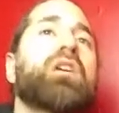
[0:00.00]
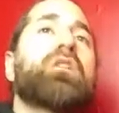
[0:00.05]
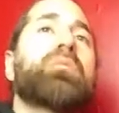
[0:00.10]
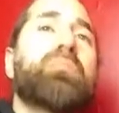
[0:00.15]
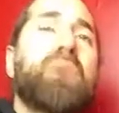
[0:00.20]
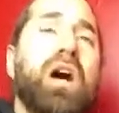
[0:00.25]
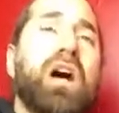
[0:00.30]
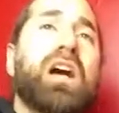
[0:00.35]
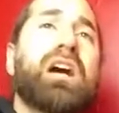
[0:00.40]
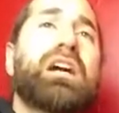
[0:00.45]

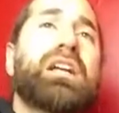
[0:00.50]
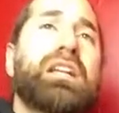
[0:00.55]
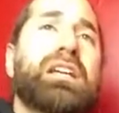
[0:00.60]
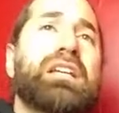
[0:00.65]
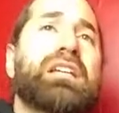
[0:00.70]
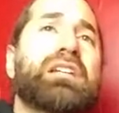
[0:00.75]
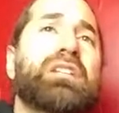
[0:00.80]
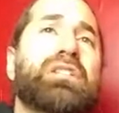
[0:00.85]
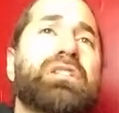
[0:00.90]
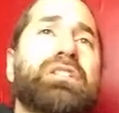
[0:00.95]
But
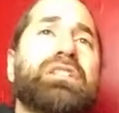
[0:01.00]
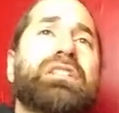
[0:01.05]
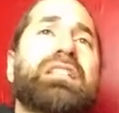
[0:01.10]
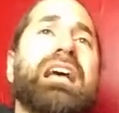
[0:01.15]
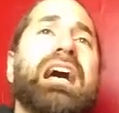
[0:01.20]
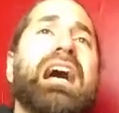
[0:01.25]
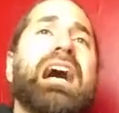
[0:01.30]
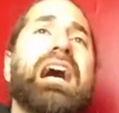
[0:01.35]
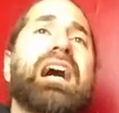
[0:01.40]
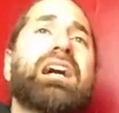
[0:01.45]
in
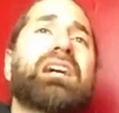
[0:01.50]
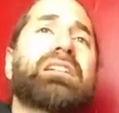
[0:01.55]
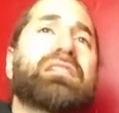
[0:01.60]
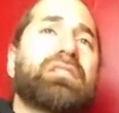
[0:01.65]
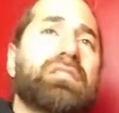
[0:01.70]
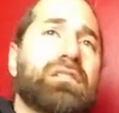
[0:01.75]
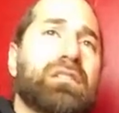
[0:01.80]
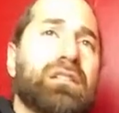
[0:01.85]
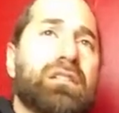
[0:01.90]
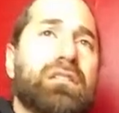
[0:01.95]

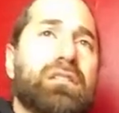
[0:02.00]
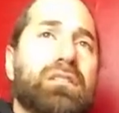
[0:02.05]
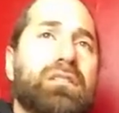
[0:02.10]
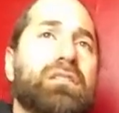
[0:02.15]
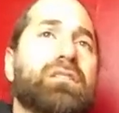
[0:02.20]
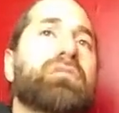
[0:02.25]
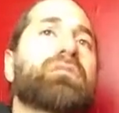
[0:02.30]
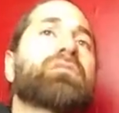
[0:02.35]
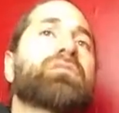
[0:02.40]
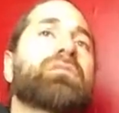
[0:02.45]
darkness
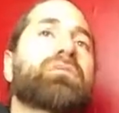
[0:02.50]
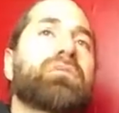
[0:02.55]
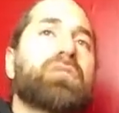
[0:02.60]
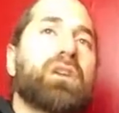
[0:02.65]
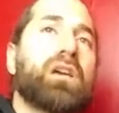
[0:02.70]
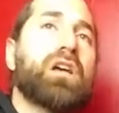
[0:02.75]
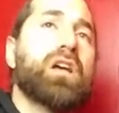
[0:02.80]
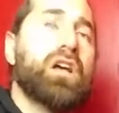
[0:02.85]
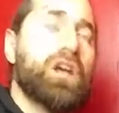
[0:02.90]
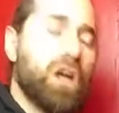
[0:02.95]

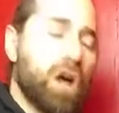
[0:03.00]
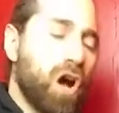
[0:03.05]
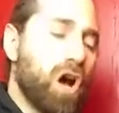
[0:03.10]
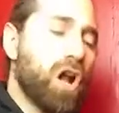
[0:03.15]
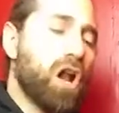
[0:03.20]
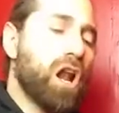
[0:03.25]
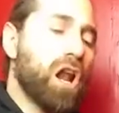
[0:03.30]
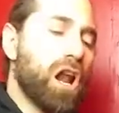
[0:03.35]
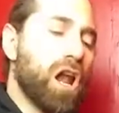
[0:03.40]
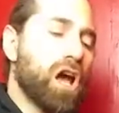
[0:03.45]

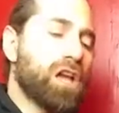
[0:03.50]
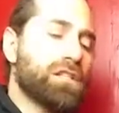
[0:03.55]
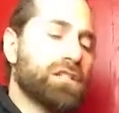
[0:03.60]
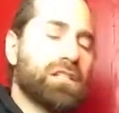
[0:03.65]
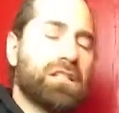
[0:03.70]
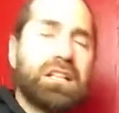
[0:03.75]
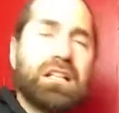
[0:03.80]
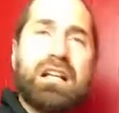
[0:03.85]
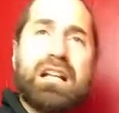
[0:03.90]
or lost in